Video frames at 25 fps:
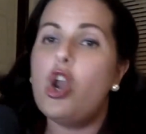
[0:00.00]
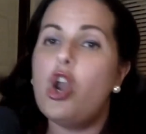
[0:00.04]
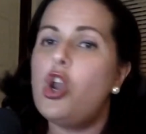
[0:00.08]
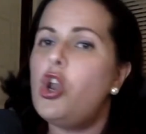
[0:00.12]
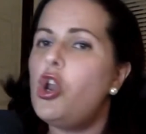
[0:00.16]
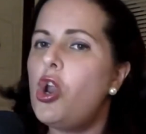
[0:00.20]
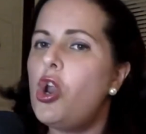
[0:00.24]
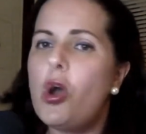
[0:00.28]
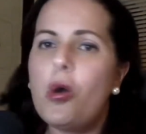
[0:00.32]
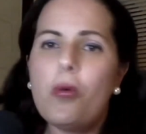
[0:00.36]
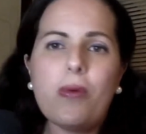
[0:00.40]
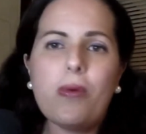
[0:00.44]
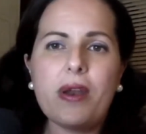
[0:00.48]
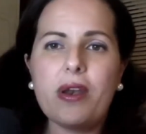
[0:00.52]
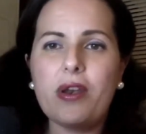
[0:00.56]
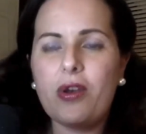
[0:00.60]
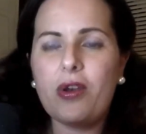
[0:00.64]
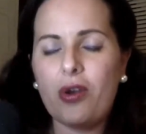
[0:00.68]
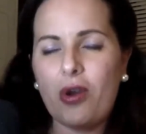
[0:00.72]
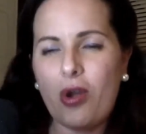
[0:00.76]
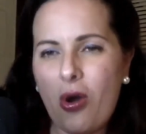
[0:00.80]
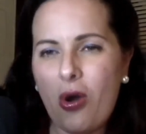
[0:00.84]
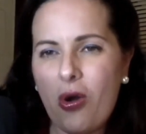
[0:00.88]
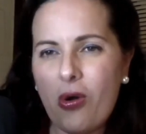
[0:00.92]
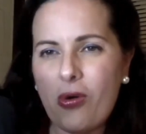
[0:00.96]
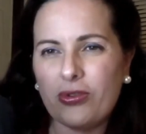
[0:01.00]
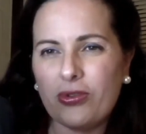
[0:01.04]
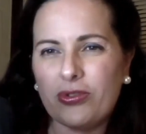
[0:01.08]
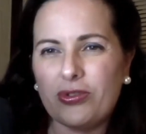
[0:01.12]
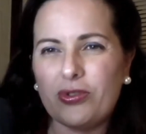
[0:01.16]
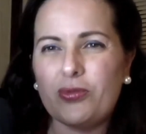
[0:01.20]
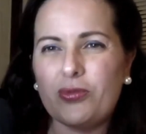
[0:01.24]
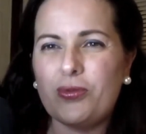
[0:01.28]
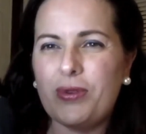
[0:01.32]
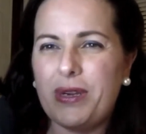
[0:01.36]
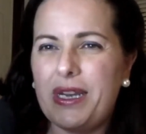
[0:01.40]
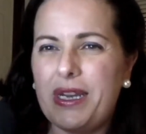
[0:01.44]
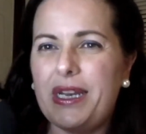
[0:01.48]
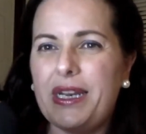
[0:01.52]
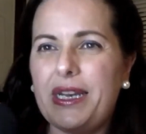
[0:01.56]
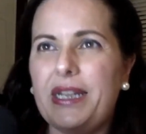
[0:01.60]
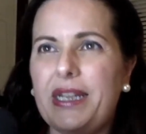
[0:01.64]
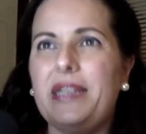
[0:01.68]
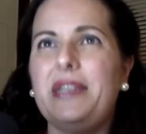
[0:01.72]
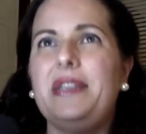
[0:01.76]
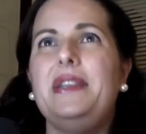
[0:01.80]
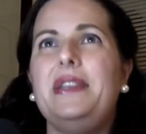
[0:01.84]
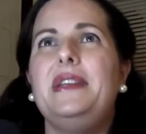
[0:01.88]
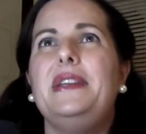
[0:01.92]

no one knows really.